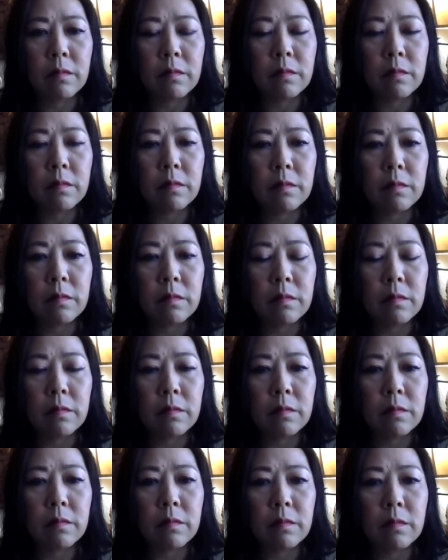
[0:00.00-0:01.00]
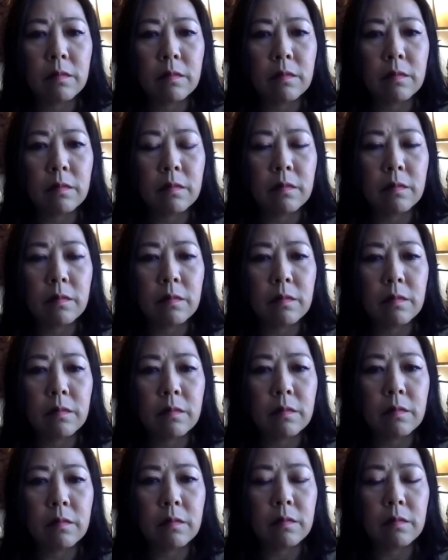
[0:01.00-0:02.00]

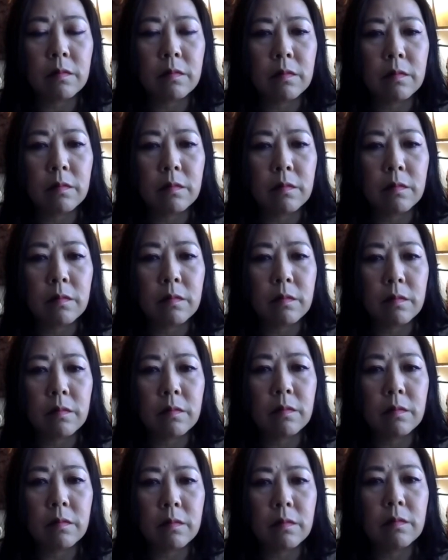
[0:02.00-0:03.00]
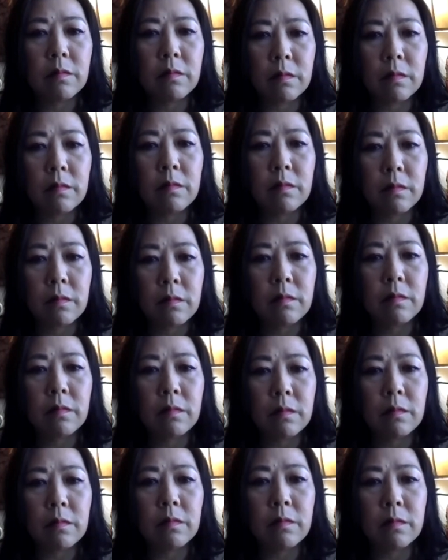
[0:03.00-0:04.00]

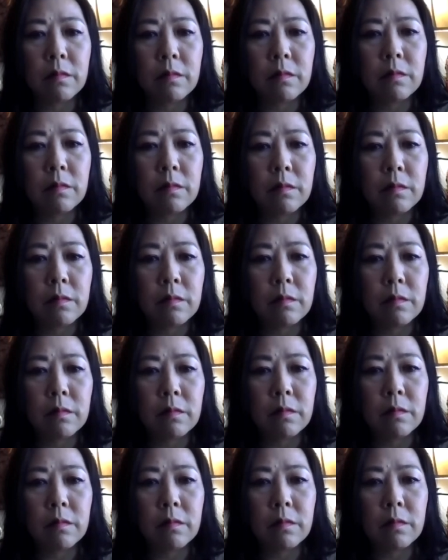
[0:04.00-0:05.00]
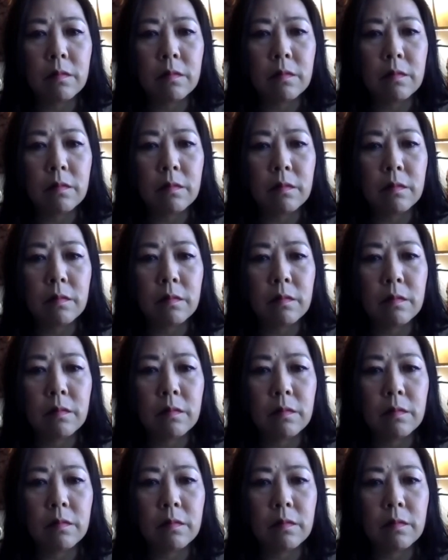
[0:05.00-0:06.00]

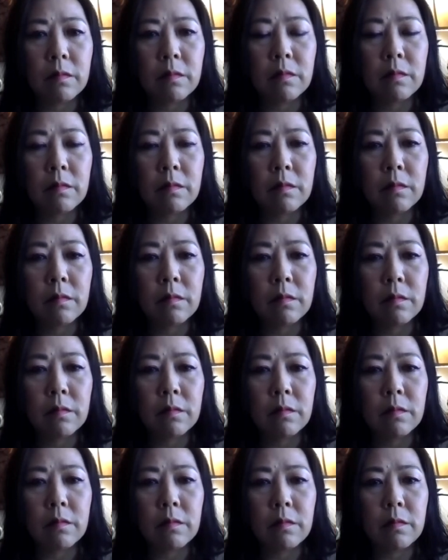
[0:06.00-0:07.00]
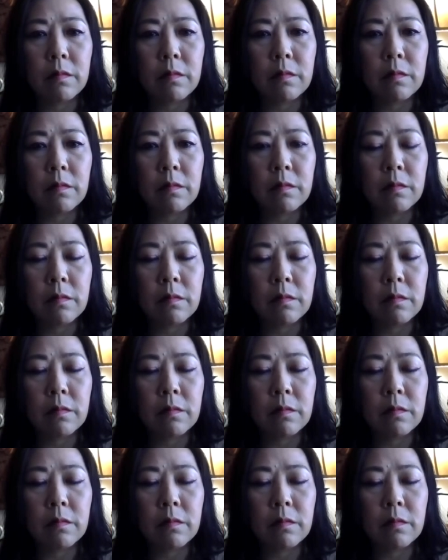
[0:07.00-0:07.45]
This person isn't speaking.